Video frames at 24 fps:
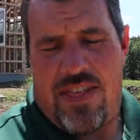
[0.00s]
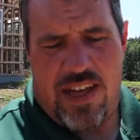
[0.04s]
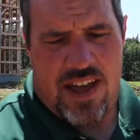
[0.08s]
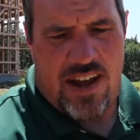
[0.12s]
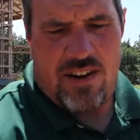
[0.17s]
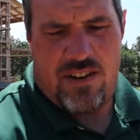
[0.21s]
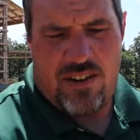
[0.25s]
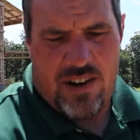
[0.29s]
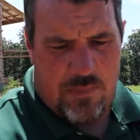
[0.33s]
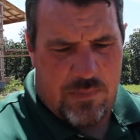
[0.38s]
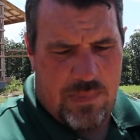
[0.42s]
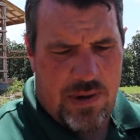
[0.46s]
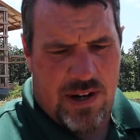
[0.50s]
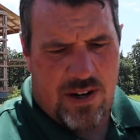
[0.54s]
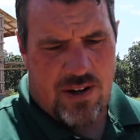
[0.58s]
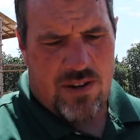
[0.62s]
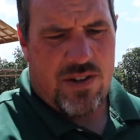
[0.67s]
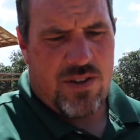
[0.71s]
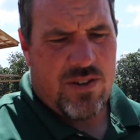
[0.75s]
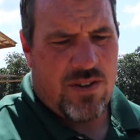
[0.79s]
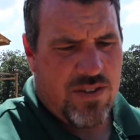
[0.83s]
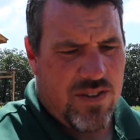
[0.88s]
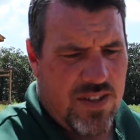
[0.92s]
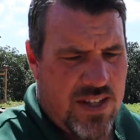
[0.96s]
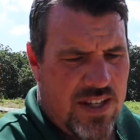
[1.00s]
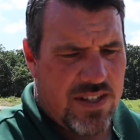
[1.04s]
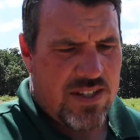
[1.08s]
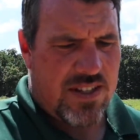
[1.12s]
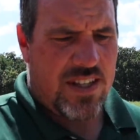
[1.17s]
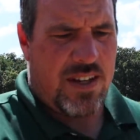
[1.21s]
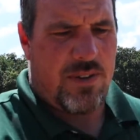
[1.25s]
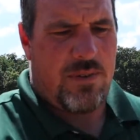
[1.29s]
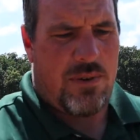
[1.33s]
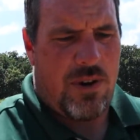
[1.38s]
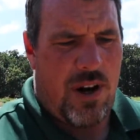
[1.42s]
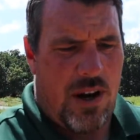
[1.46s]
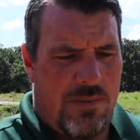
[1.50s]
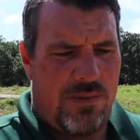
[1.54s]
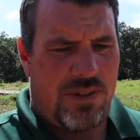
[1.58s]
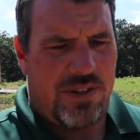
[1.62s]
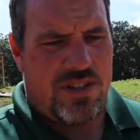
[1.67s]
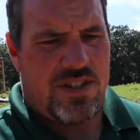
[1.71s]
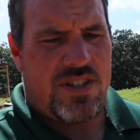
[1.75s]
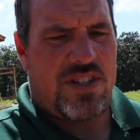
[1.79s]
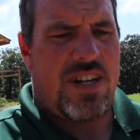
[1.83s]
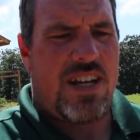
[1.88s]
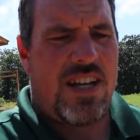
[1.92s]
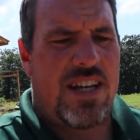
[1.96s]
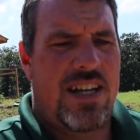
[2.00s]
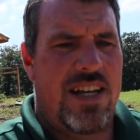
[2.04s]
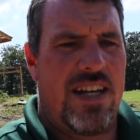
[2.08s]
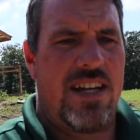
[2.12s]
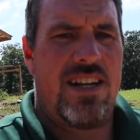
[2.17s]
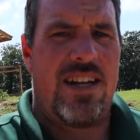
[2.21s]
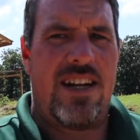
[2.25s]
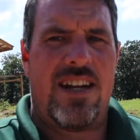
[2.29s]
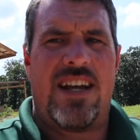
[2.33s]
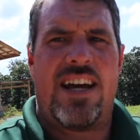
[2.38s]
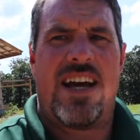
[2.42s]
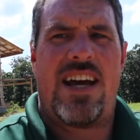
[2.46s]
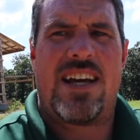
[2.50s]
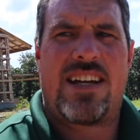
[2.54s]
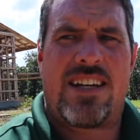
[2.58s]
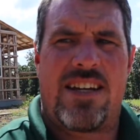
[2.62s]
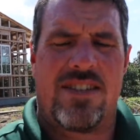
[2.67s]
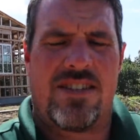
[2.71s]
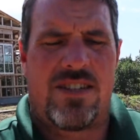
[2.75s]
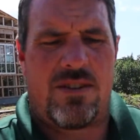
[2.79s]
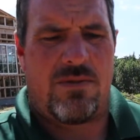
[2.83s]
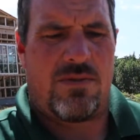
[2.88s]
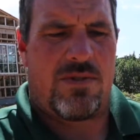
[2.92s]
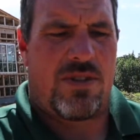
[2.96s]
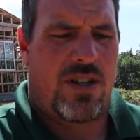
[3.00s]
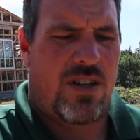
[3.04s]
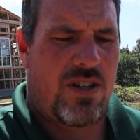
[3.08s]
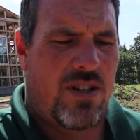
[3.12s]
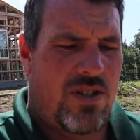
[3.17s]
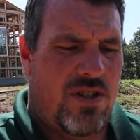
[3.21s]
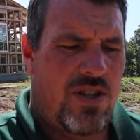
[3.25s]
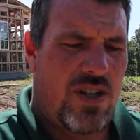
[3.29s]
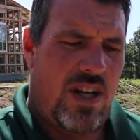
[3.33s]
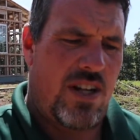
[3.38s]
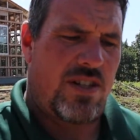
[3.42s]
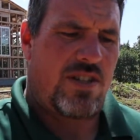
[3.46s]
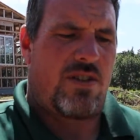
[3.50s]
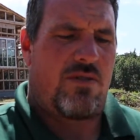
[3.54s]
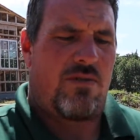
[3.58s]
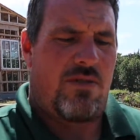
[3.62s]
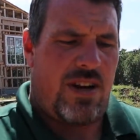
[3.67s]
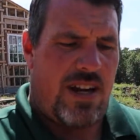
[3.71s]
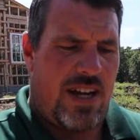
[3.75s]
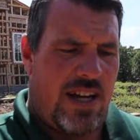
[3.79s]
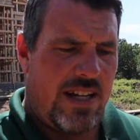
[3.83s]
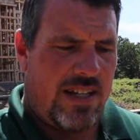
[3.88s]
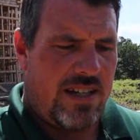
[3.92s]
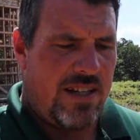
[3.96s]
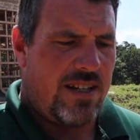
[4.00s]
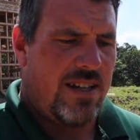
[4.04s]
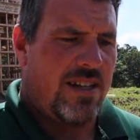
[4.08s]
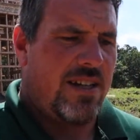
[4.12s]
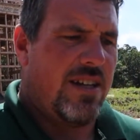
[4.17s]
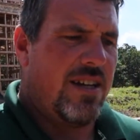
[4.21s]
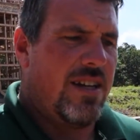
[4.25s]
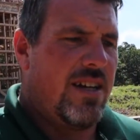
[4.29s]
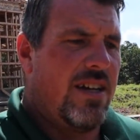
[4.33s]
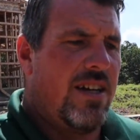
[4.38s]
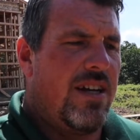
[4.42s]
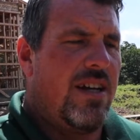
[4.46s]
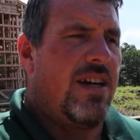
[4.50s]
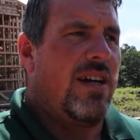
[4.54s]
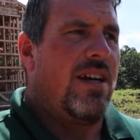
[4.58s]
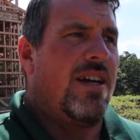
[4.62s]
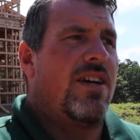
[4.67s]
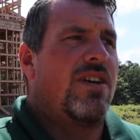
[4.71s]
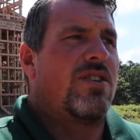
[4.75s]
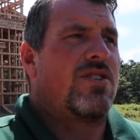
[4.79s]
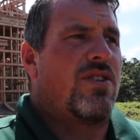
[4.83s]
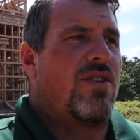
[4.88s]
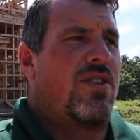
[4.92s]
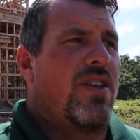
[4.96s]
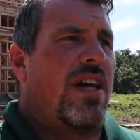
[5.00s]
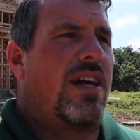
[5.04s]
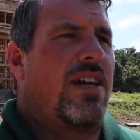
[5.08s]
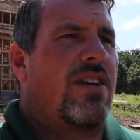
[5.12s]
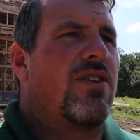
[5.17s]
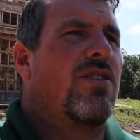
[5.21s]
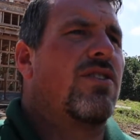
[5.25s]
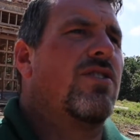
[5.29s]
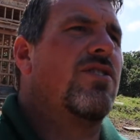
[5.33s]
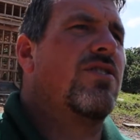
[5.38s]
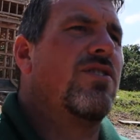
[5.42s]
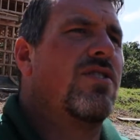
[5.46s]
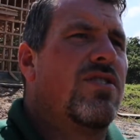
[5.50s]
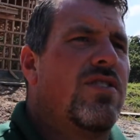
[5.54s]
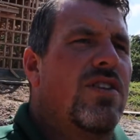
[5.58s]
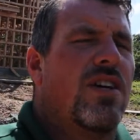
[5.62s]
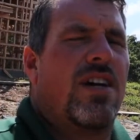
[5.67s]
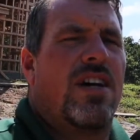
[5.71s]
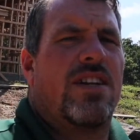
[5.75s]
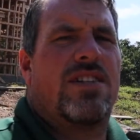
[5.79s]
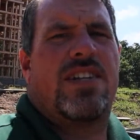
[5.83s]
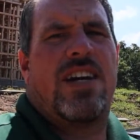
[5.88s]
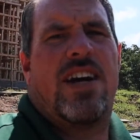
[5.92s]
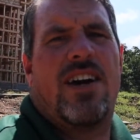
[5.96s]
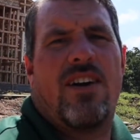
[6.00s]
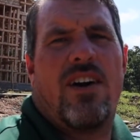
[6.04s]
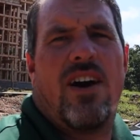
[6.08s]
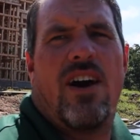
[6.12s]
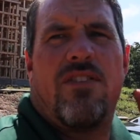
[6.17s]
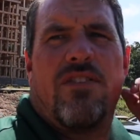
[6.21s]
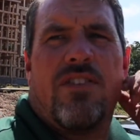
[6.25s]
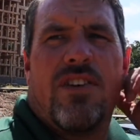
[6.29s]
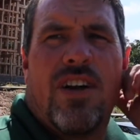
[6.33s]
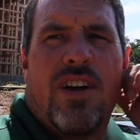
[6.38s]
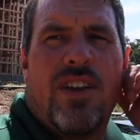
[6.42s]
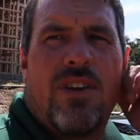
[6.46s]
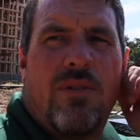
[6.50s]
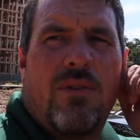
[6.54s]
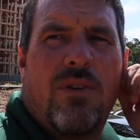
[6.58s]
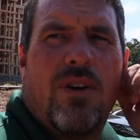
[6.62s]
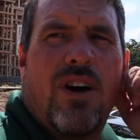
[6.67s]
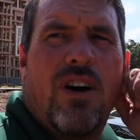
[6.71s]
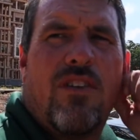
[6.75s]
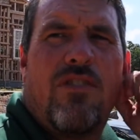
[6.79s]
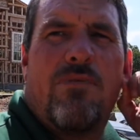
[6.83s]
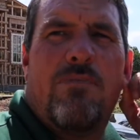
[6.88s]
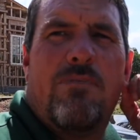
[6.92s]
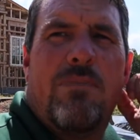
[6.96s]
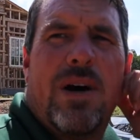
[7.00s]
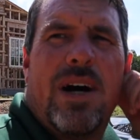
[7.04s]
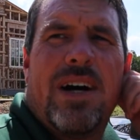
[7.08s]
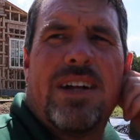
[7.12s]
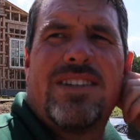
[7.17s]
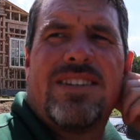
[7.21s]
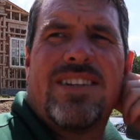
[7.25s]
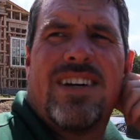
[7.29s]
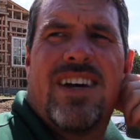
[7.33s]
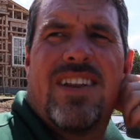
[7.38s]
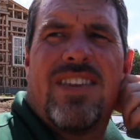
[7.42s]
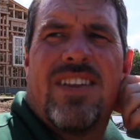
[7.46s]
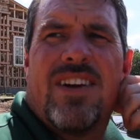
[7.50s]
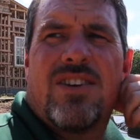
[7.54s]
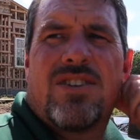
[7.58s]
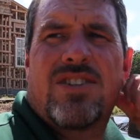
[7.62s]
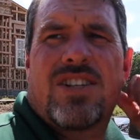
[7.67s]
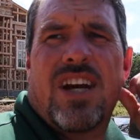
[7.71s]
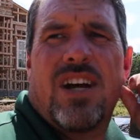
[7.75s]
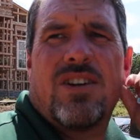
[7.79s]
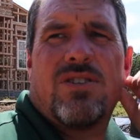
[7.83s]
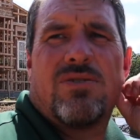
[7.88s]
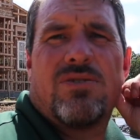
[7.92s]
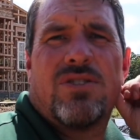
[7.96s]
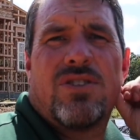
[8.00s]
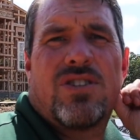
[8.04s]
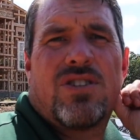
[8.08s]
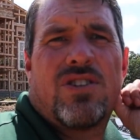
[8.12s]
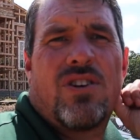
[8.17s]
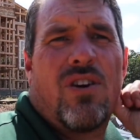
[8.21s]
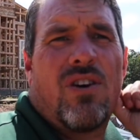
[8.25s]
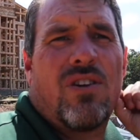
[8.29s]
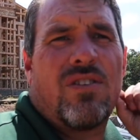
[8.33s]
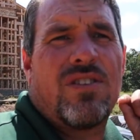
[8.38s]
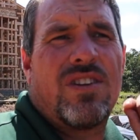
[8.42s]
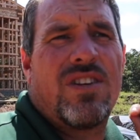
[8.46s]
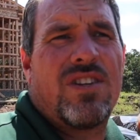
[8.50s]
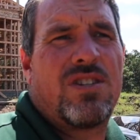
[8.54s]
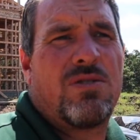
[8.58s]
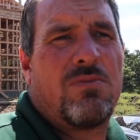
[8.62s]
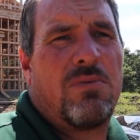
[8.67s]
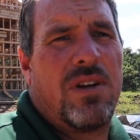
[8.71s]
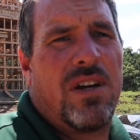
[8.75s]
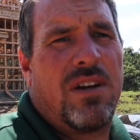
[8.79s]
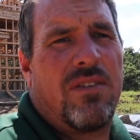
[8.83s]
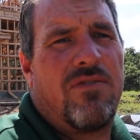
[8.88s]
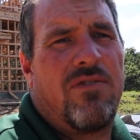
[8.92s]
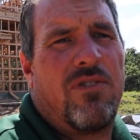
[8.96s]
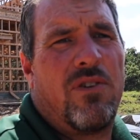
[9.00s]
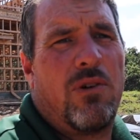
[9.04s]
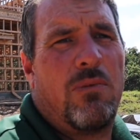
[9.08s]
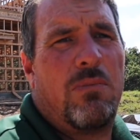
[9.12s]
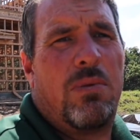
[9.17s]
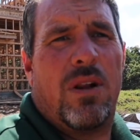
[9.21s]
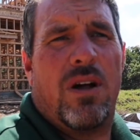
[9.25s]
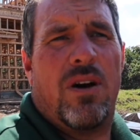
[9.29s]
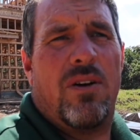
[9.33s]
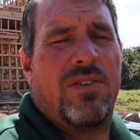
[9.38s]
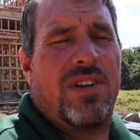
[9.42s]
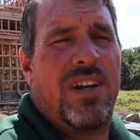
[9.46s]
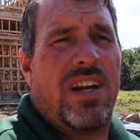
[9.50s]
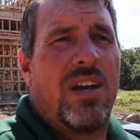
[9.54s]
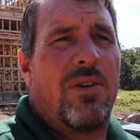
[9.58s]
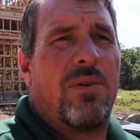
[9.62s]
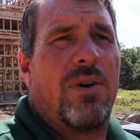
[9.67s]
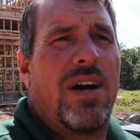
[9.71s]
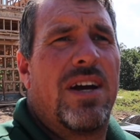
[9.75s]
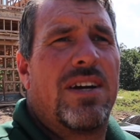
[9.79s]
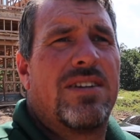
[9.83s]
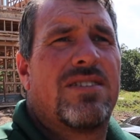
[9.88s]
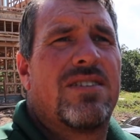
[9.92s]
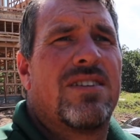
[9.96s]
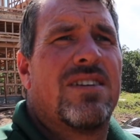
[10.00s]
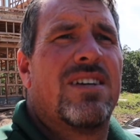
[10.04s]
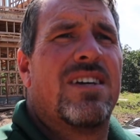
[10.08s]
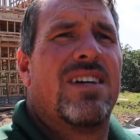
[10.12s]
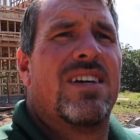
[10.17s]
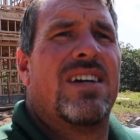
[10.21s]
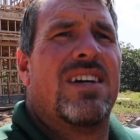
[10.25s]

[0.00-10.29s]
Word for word: They are up here doing this. They were able to sneak in today because there was a good chance of rain so they couldn't uh, tear off another roof, but uh, they're scheduled to start this week full blown anyways.